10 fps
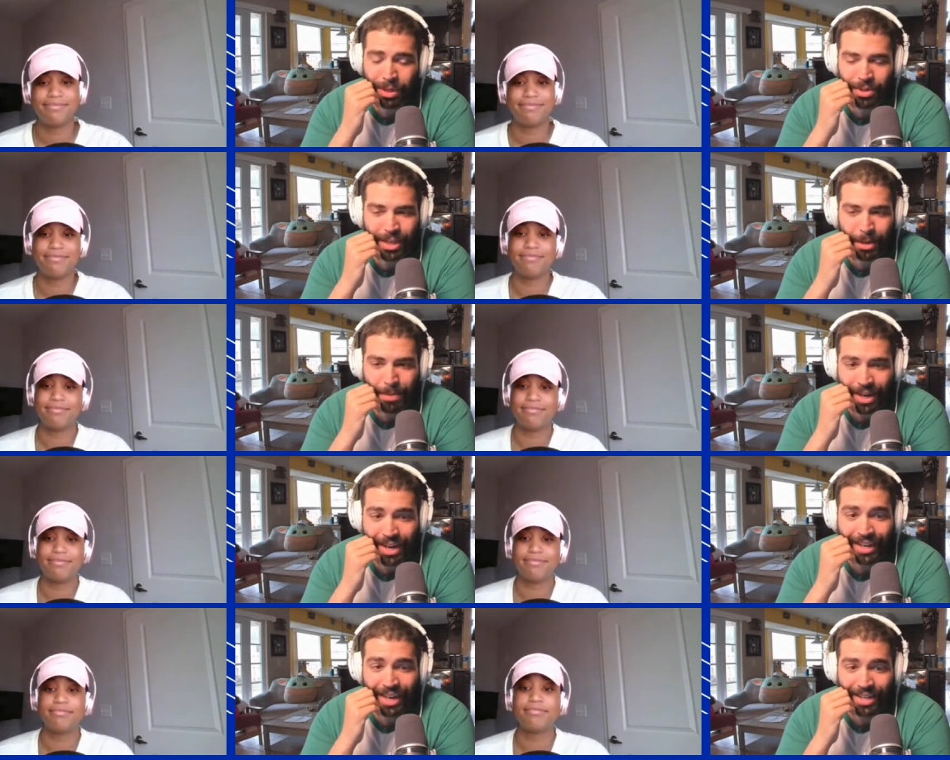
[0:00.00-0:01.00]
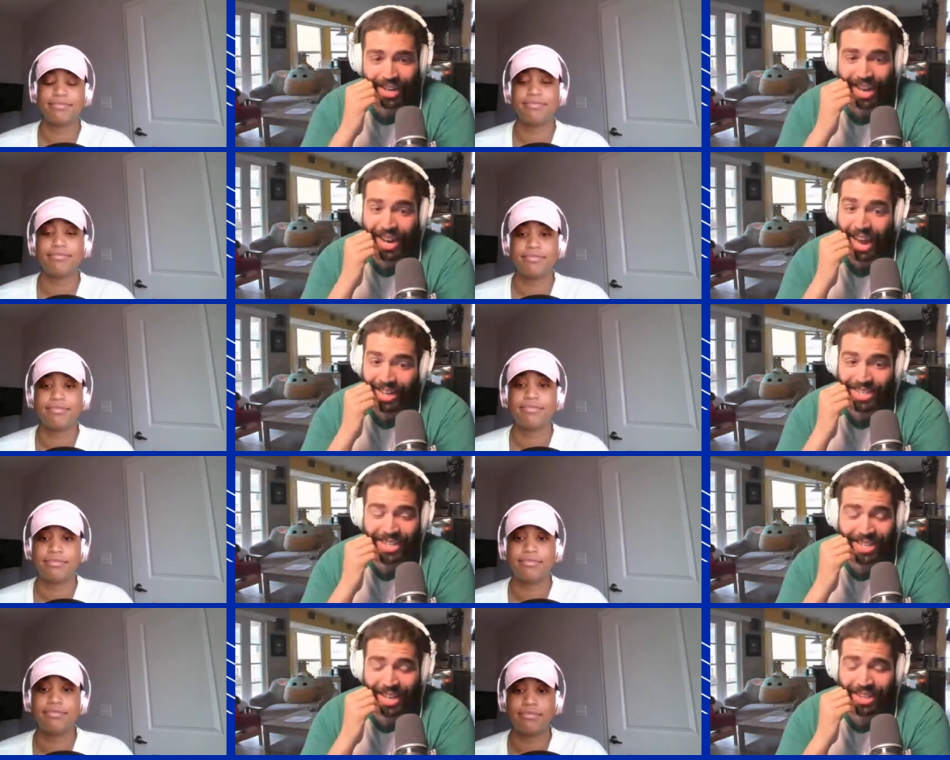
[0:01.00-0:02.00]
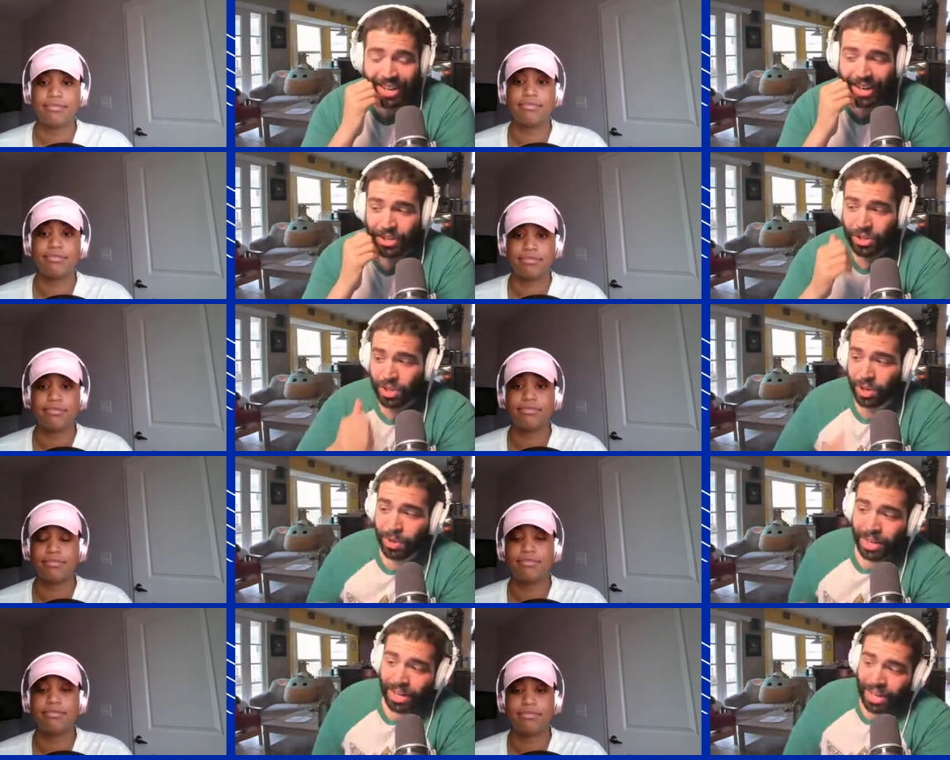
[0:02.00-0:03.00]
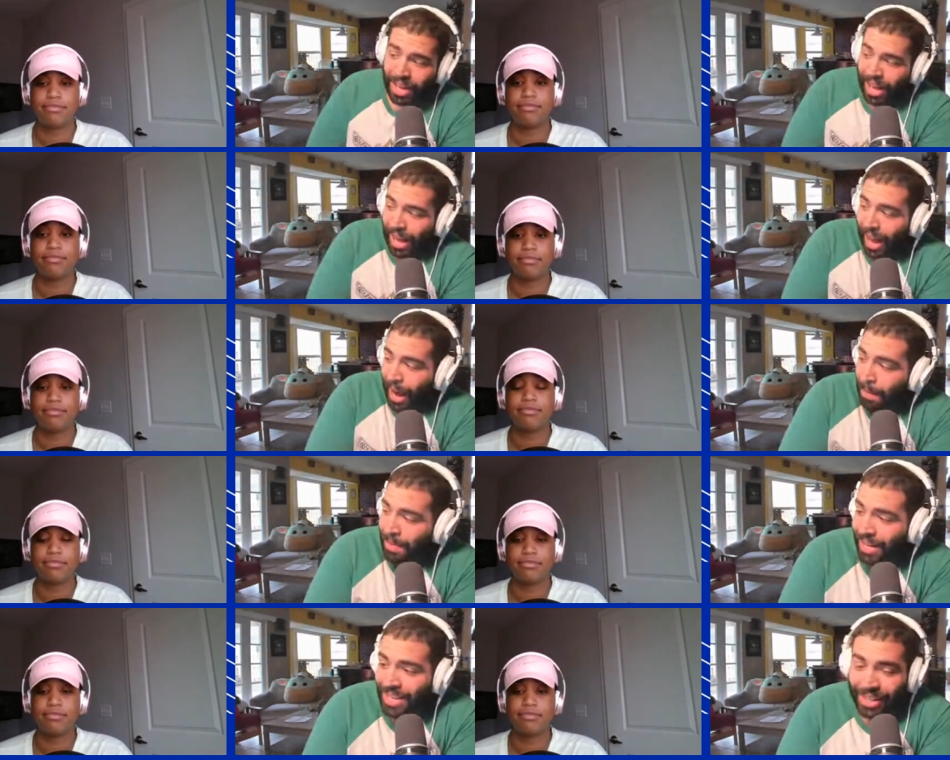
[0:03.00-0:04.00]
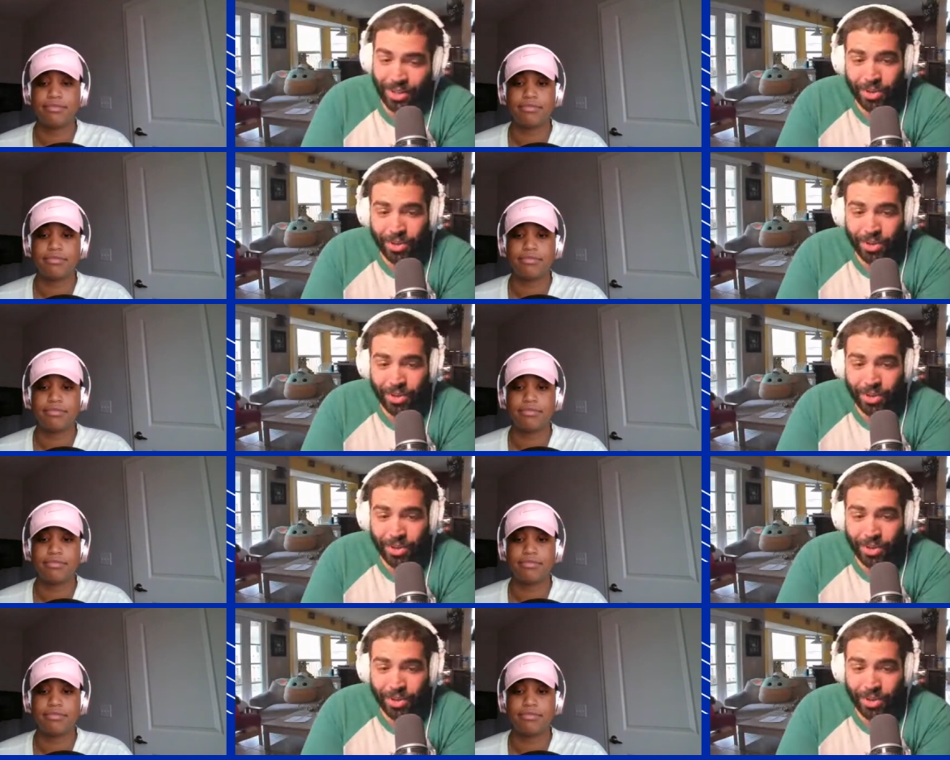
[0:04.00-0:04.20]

Speaker 1: when he was that bad. And I can see that a lot, actually. So I'm not taking